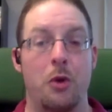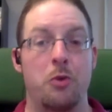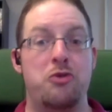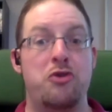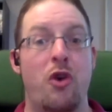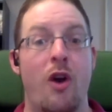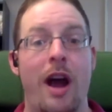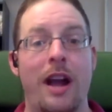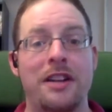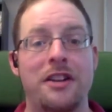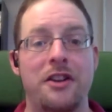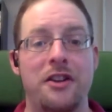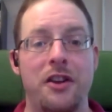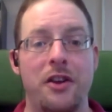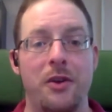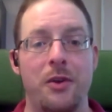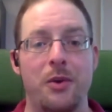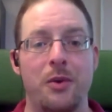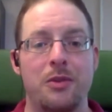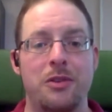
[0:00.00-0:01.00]
tried to
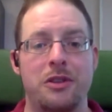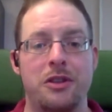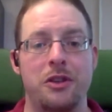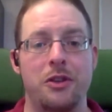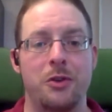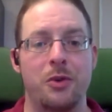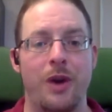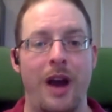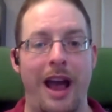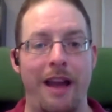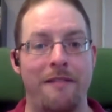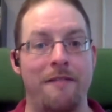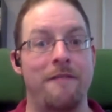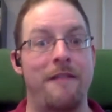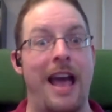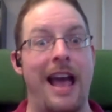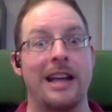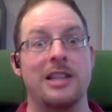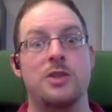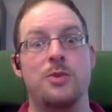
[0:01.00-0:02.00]
do to
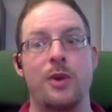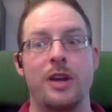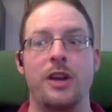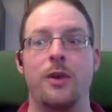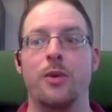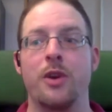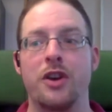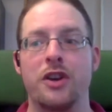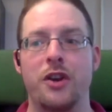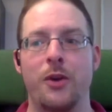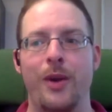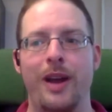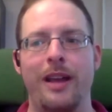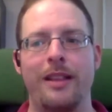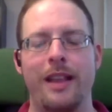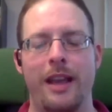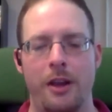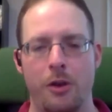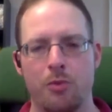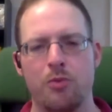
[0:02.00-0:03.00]
advance what you were doing
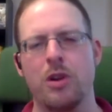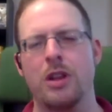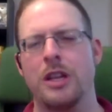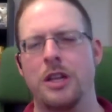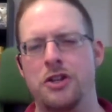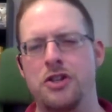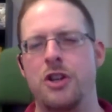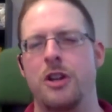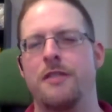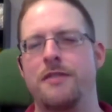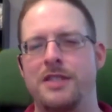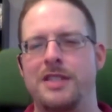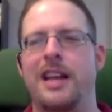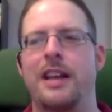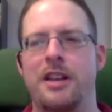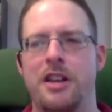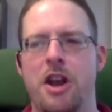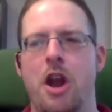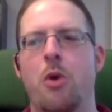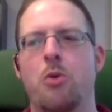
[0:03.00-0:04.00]
that you really should have
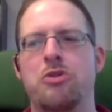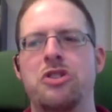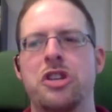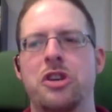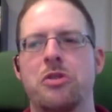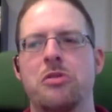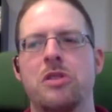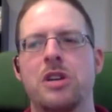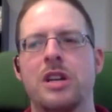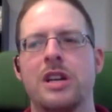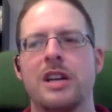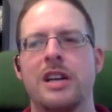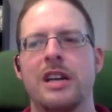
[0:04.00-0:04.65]
said no to?